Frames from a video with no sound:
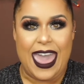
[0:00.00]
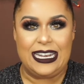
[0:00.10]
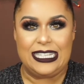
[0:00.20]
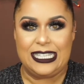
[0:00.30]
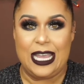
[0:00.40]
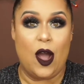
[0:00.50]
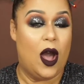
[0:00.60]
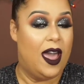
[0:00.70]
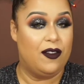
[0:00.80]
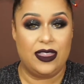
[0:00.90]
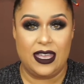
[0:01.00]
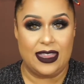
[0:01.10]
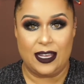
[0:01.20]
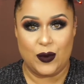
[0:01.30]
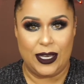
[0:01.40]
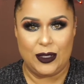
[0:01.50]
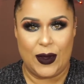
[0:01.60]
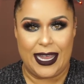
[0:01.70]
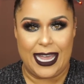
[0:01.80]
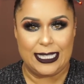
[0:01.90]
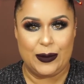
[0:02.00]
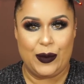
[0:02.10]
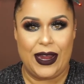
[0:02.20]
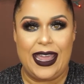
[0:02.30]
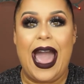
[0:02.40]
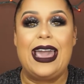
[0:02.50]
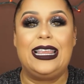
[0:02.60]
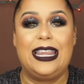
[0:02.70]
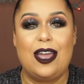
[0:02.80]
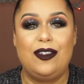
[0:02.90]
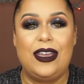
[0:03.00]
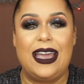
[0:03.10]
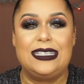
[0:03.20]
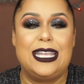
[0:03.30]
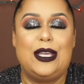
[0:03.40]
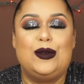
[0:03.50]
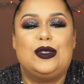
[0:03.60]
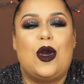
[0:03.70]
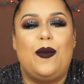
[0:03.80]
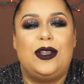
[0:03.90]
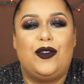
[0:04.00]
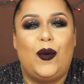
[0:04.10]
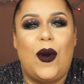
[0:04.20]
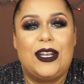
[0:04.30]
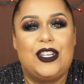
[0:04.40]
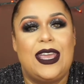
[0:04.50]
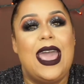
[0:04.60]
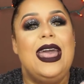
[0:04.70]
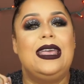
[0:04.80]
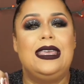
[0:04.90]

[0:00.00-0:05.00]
and to see everything that 2020 has to bring. I love you guys. Thank you so much for watching.